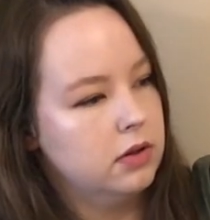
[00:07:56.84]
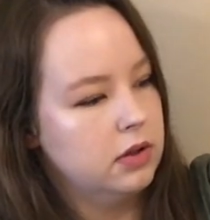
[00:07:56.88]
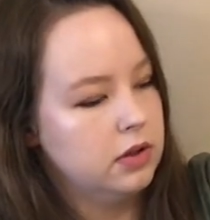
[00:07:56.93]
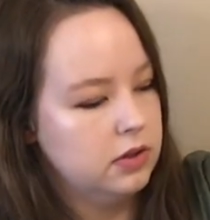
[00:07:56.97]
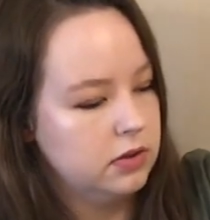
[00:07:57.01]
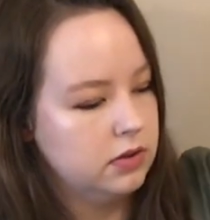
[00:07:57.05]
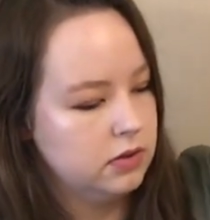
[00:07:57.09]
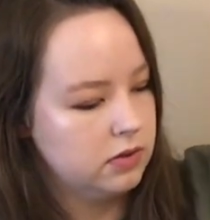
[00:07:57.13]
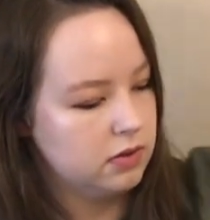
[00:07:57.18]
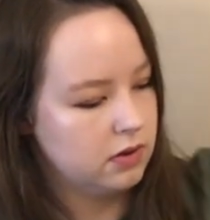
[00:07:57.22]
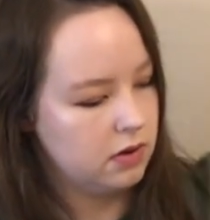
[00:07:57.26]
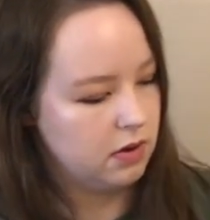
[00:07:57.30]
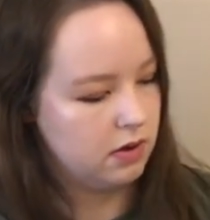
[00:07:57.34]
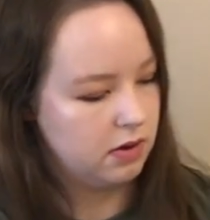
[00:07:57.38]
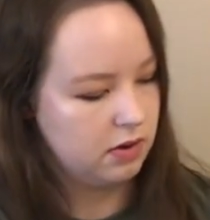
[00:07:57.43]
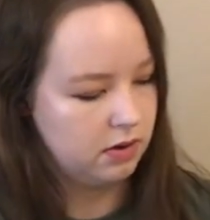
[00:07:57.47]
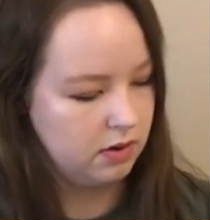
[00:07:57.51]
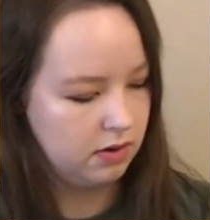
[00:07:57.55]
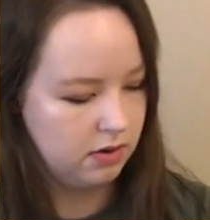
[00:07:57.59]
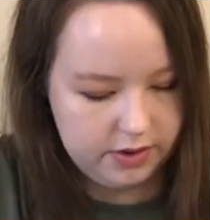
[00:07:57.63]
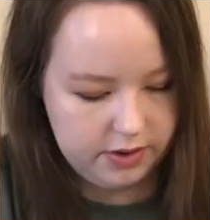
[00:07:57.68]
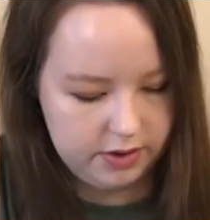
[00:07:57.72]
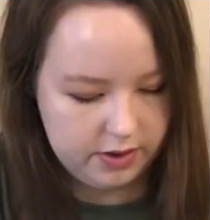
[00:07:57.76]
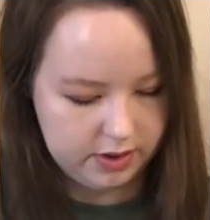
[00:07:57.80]
this
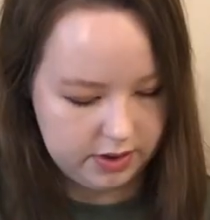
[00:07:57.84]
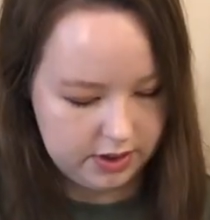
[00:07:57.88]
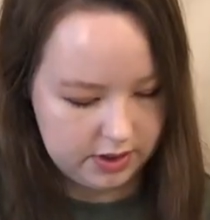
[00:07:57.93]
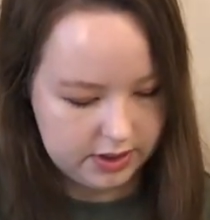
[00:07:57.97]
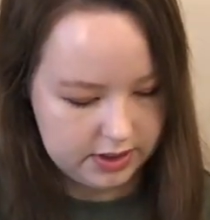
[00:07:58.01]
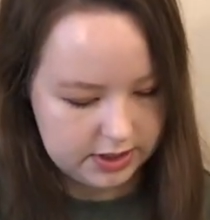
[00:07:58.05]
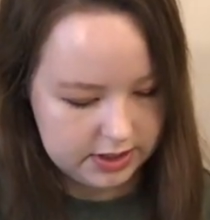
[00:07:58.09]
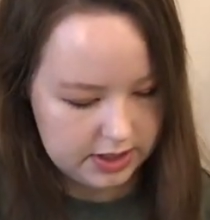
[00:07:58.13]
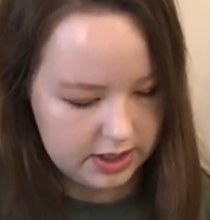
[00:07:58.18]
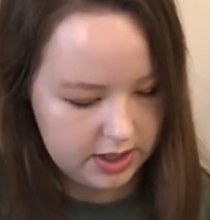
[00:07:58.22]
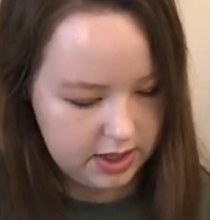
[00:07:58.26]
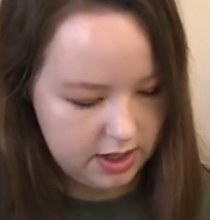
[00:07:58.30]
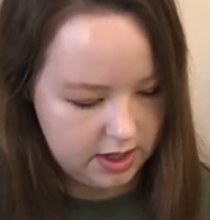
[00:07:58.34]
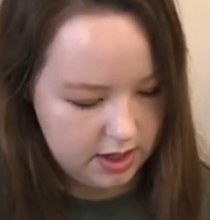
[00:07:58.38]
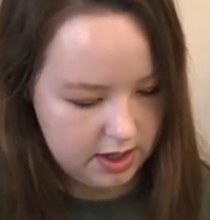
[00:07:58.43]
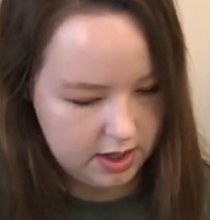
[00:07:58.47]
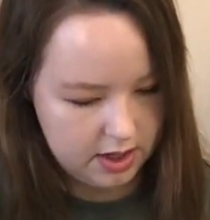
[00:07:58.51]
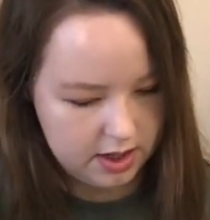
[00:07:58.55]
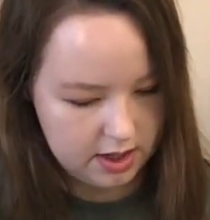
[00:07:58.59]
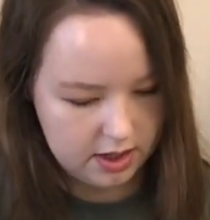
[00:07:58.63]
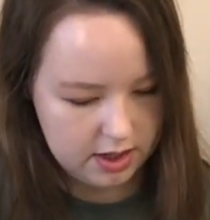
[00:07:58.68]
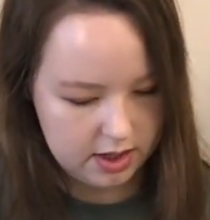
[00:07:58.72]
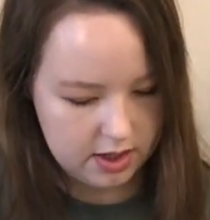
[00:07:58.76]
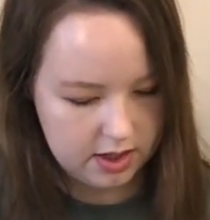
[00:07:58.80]
long. You're gonna
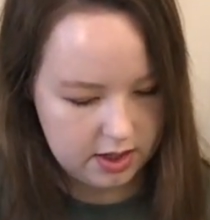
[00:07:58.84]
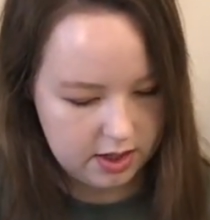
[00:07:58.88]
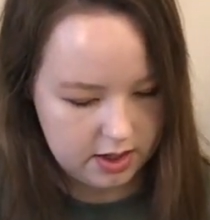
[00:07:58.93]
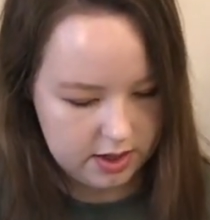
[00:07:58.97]
take